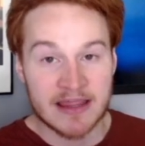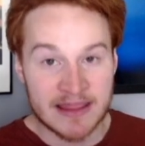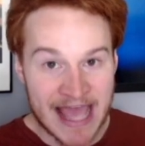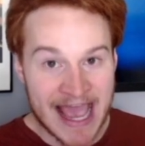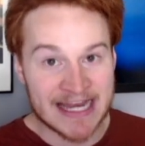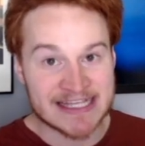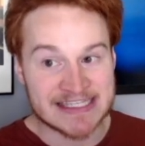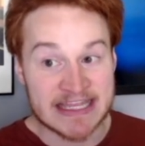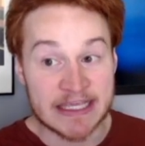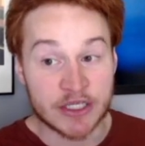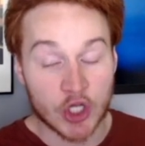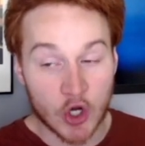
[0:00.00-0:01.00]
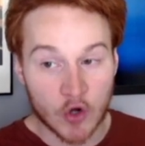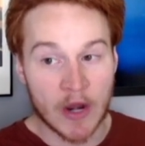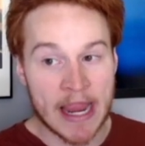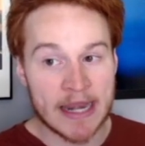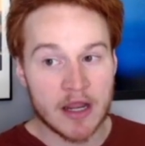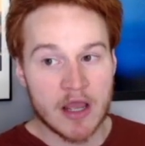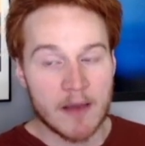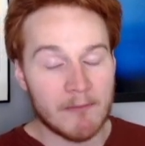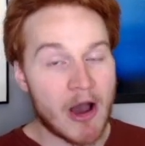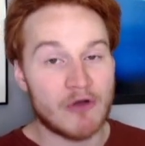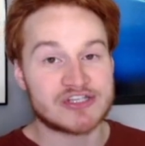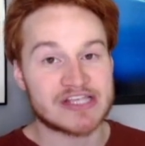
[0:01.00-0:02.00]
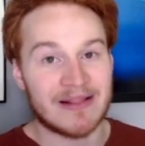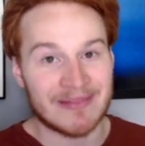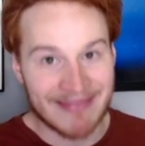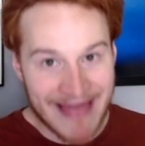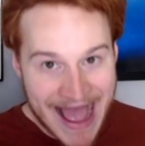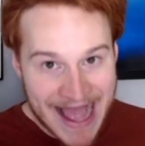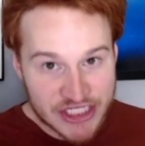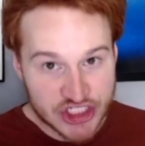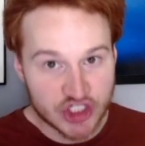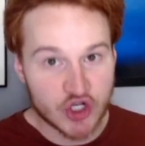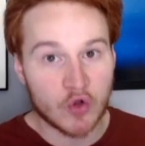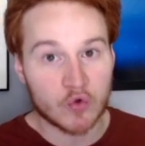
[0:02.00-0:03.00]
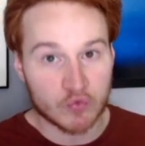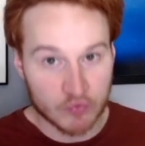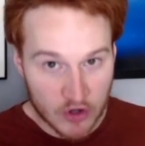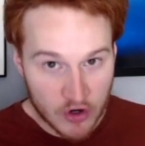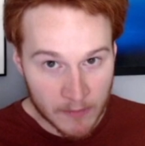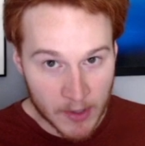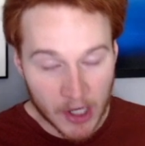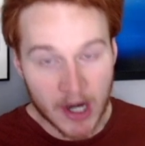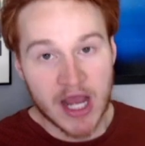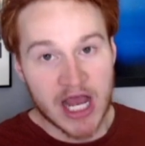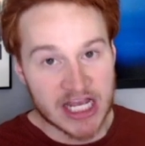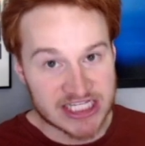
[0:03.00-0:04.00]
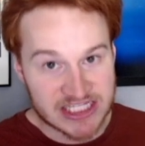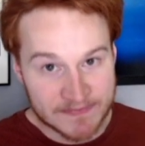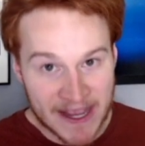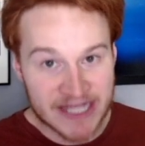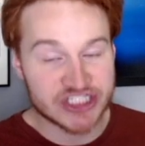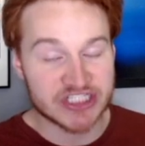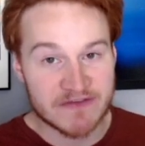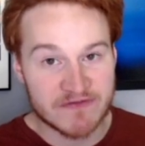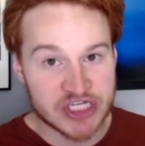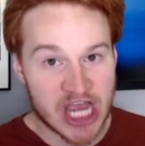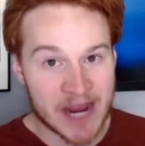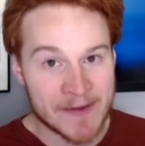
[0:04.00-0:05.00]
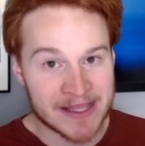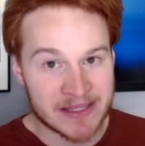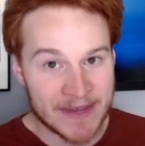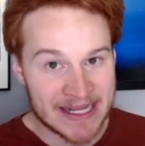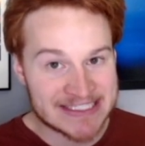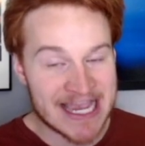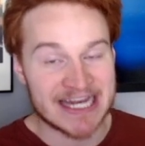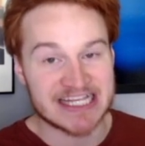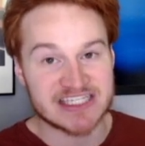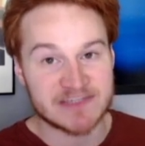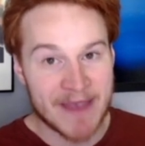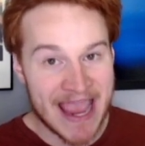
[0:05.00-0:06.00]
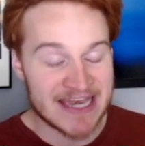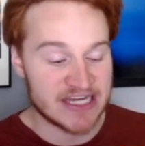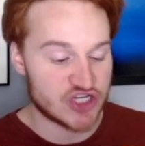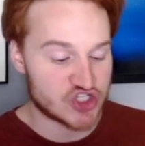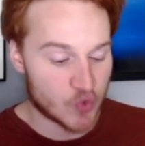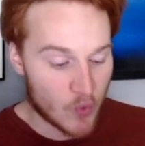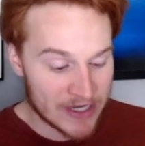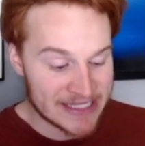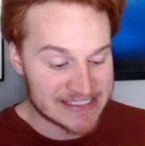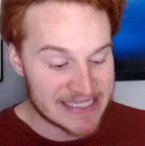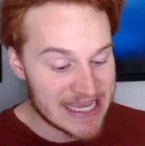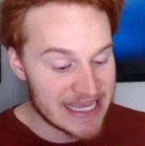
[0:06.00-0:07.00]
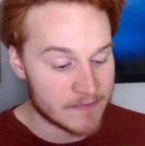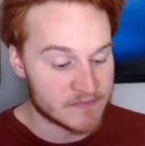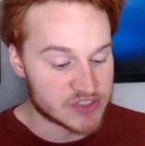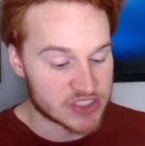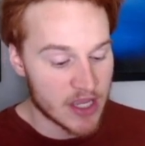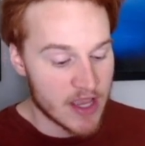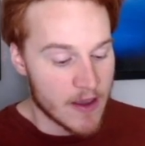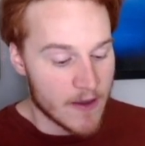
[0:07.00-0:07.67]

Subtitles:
That is the current most logical rumor, especially if you talk about the Big Ten expanding to 20 teams.